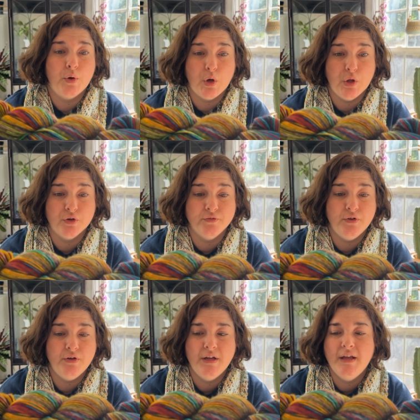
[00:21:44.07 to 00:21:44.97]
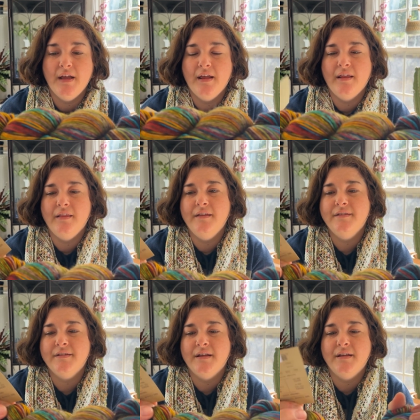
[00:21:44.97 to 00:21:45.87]
colorful.
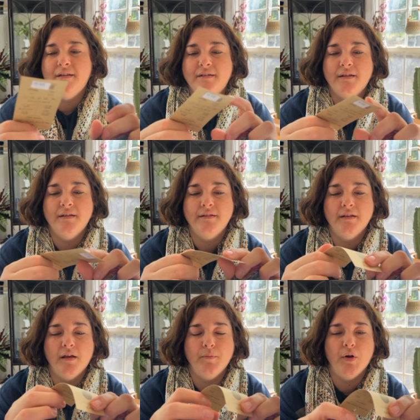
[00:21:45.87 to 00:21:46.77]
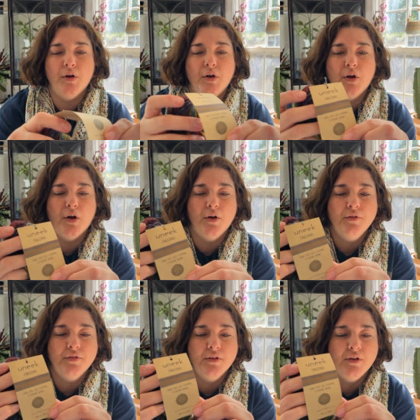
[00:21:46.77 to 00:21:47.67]
This is some
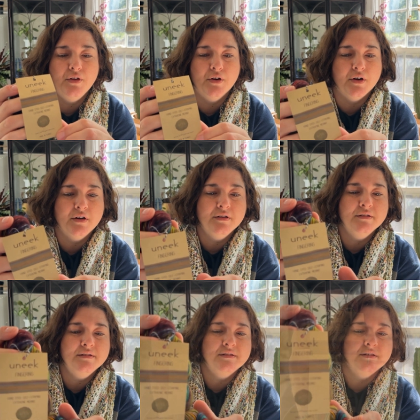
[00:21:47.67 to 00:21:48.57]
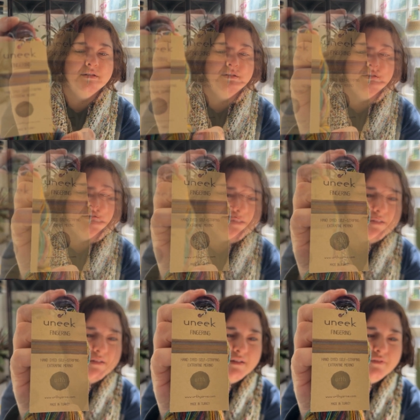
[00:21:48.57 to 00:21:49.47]
Earth Yarns
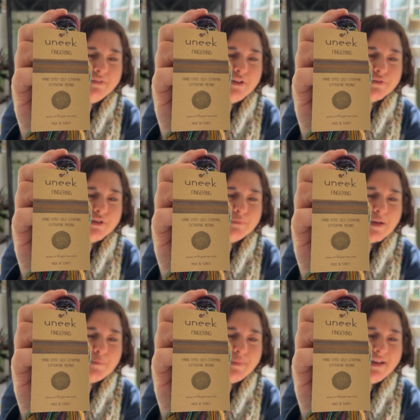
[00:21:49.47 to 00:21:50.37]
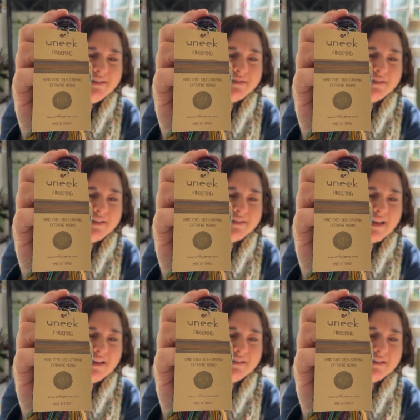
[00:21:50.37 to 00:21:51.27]
fingering weight base. It's
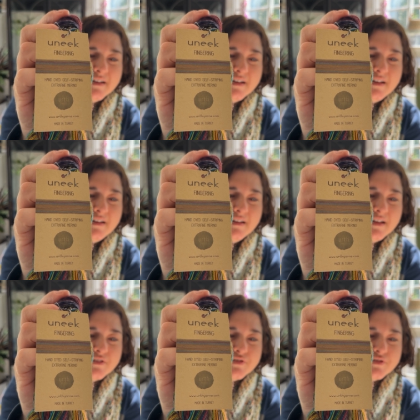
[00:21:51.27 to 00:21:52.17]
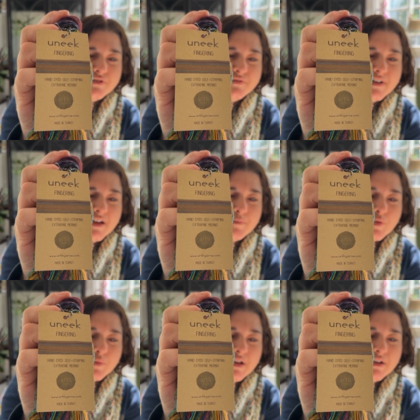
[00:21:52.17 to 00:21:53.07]
hand dyed extra fine
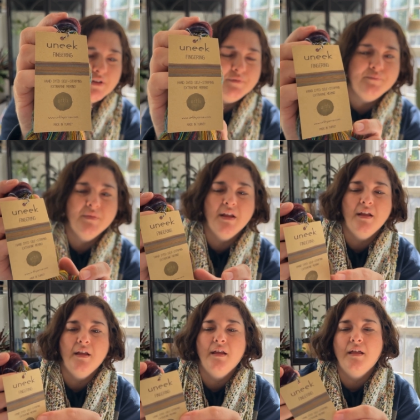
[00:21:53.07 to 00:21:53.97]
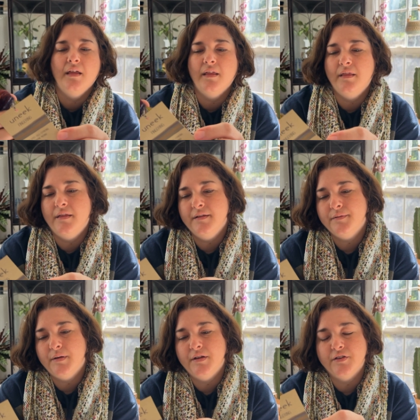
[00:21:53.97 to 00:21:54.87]
merino.
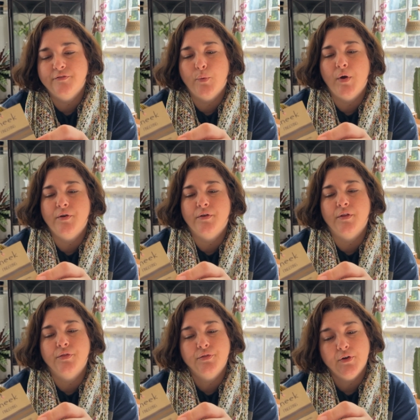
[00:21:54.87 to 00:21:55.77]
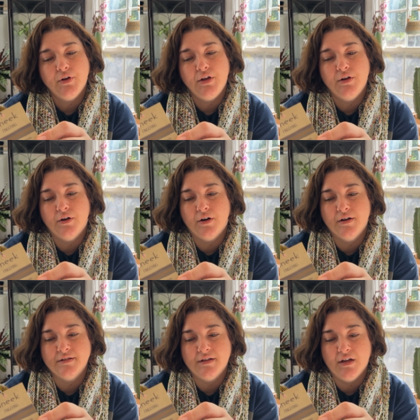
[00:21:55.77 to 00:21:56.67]
This one is 430
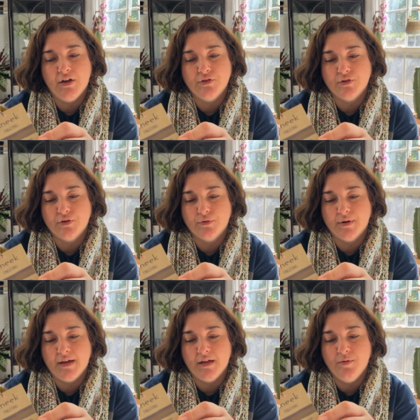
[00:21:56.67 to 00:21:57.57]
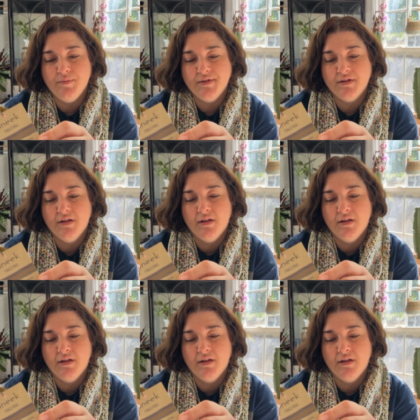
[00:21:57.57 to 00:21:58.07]
yards and 100 grams,